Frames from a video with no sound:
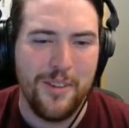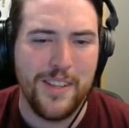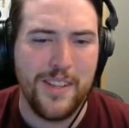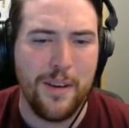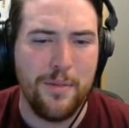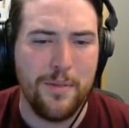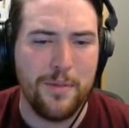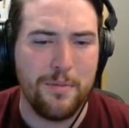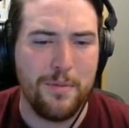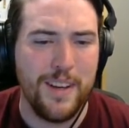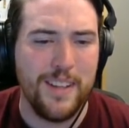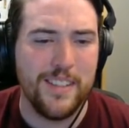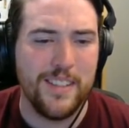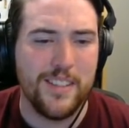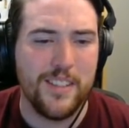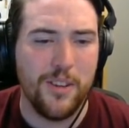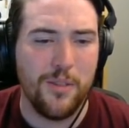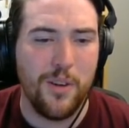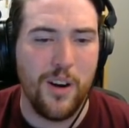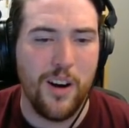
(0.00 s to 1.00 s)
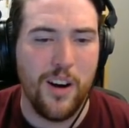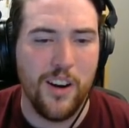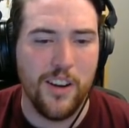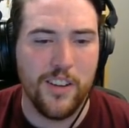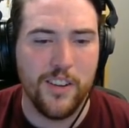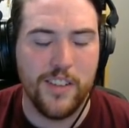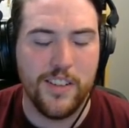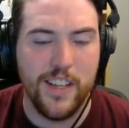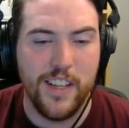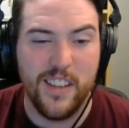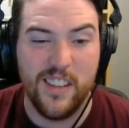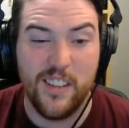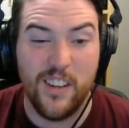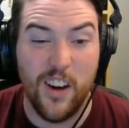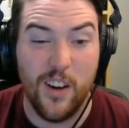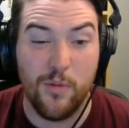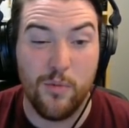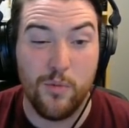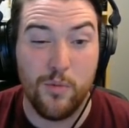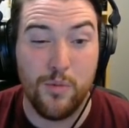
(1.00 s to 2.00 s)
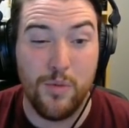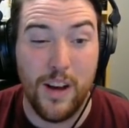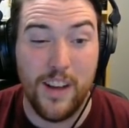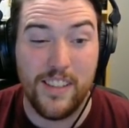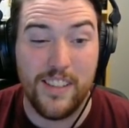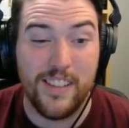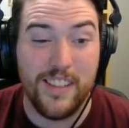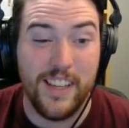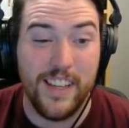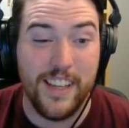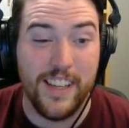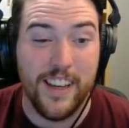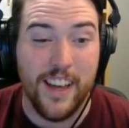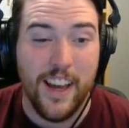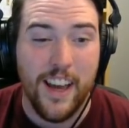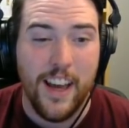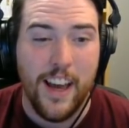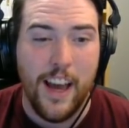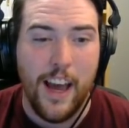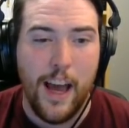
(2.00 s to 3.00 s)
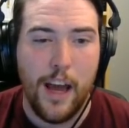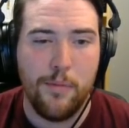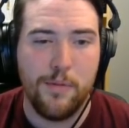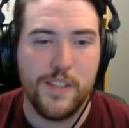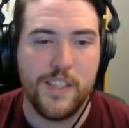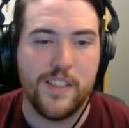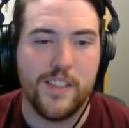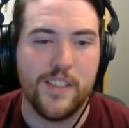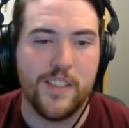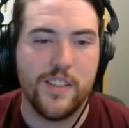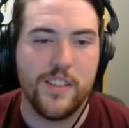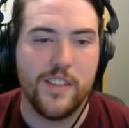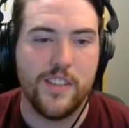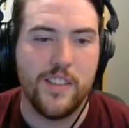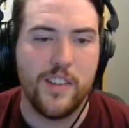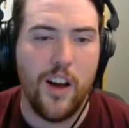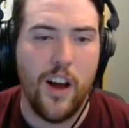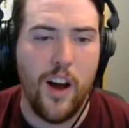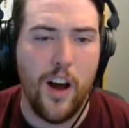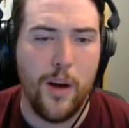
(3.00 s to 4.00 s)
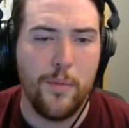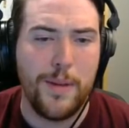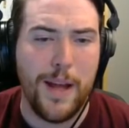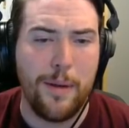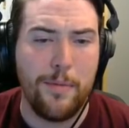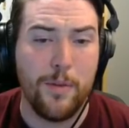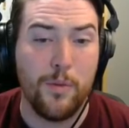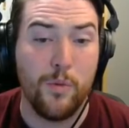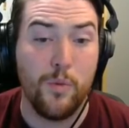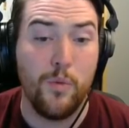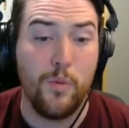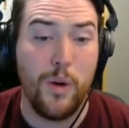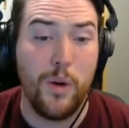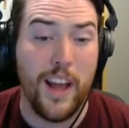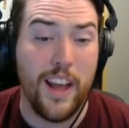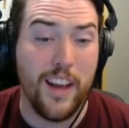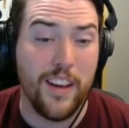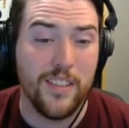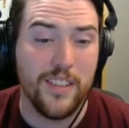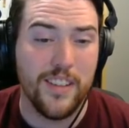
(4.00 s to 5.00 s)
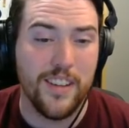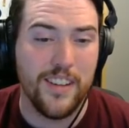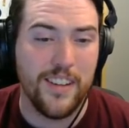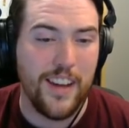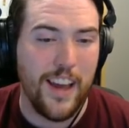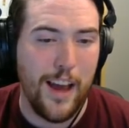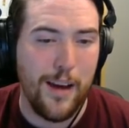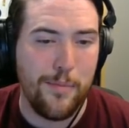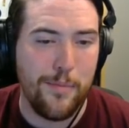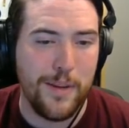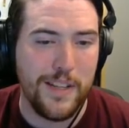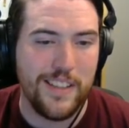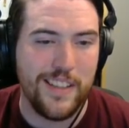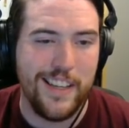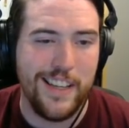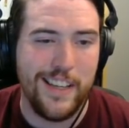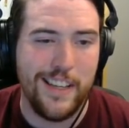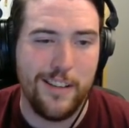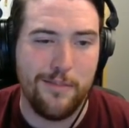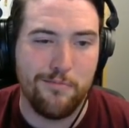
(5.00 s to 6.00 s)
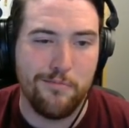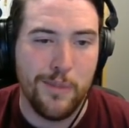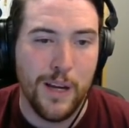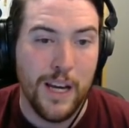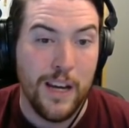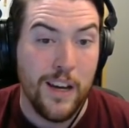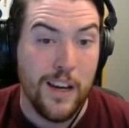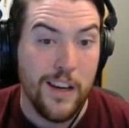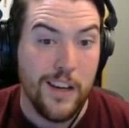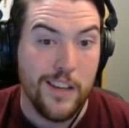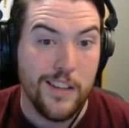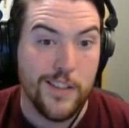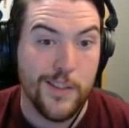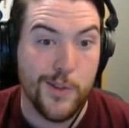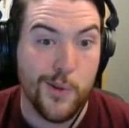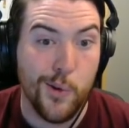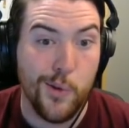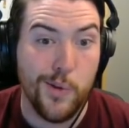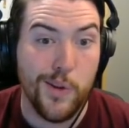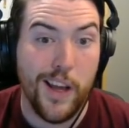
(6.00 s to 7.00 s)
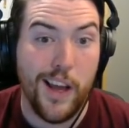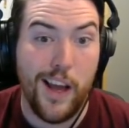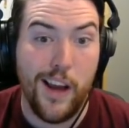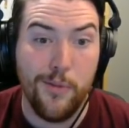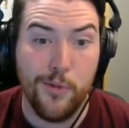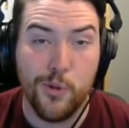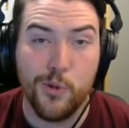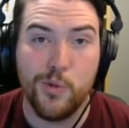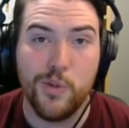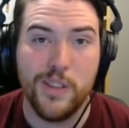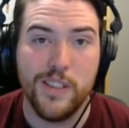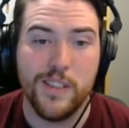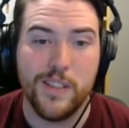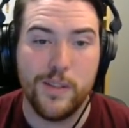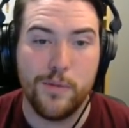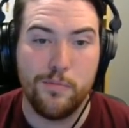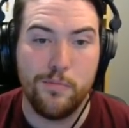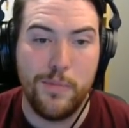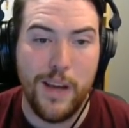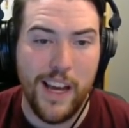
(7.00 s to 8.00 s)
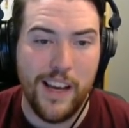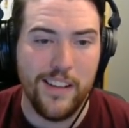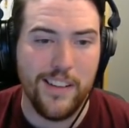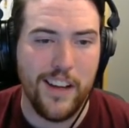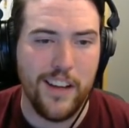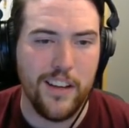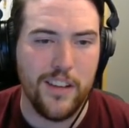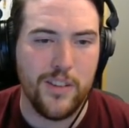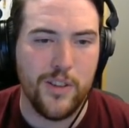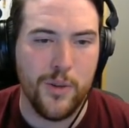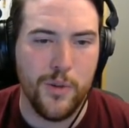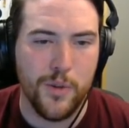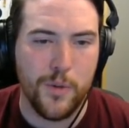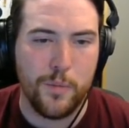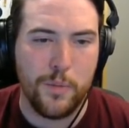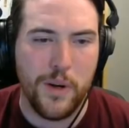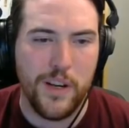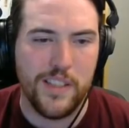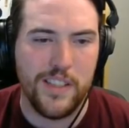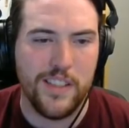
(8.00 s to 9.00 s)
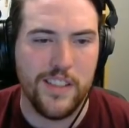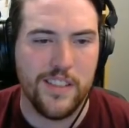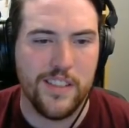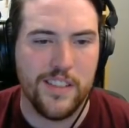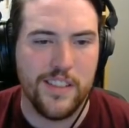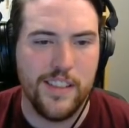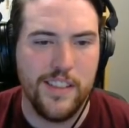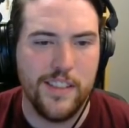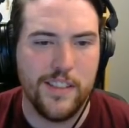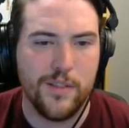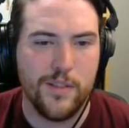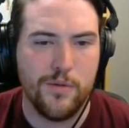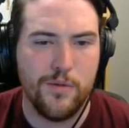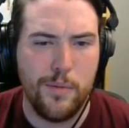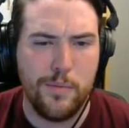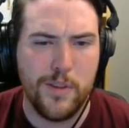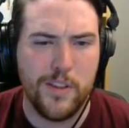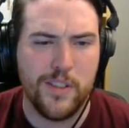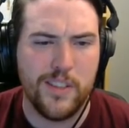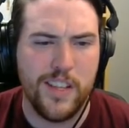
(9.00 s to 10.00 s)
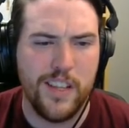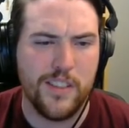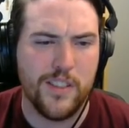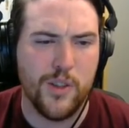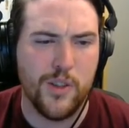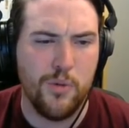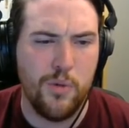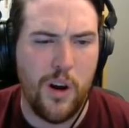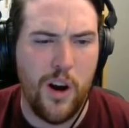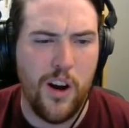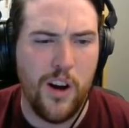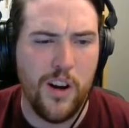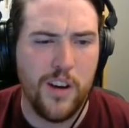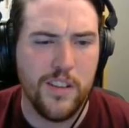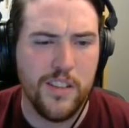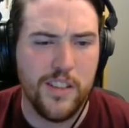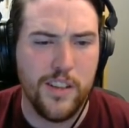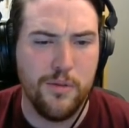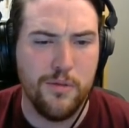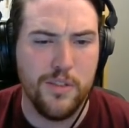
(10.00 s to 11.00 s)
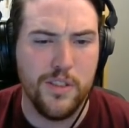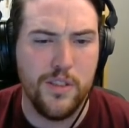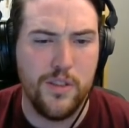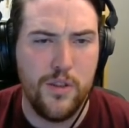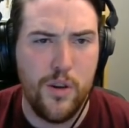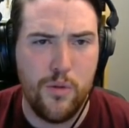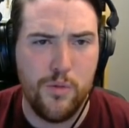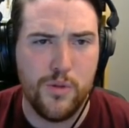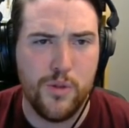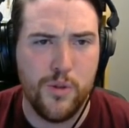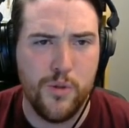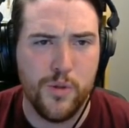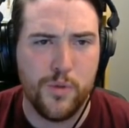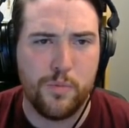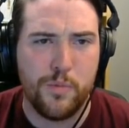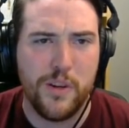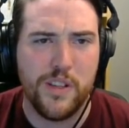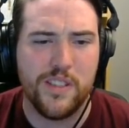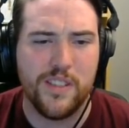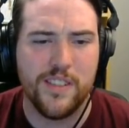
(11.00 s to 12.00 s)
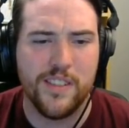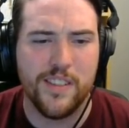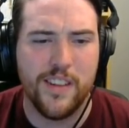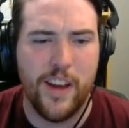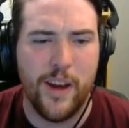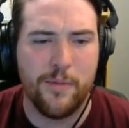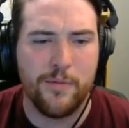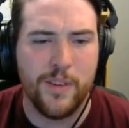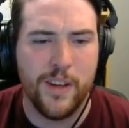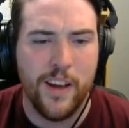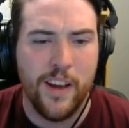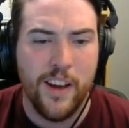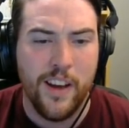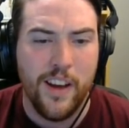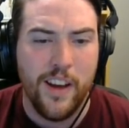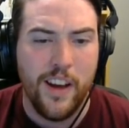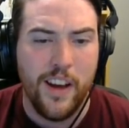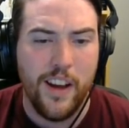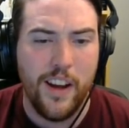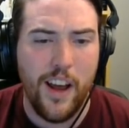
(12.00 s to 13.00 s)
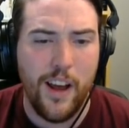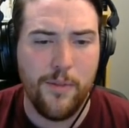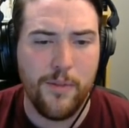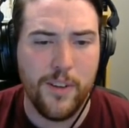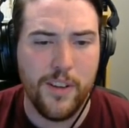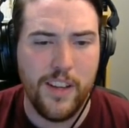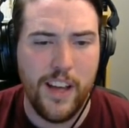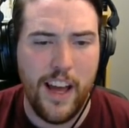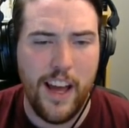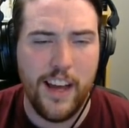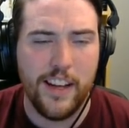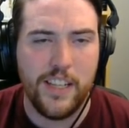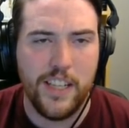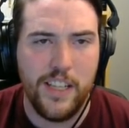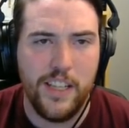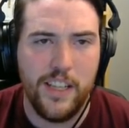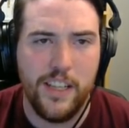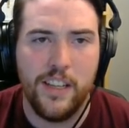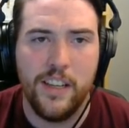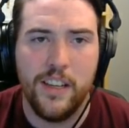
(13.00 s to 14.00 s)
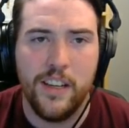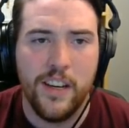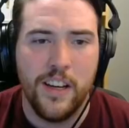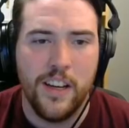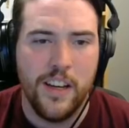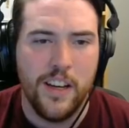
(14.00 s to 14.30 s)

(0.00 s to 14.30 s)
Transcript: one time it rained so hard her teeth got rusty. Have it sobbed, have it wailed, and have it he stole everyone's mandated toothbrushes. He scrubbed her teeth so hard there were no toothbrushes left. And after that, he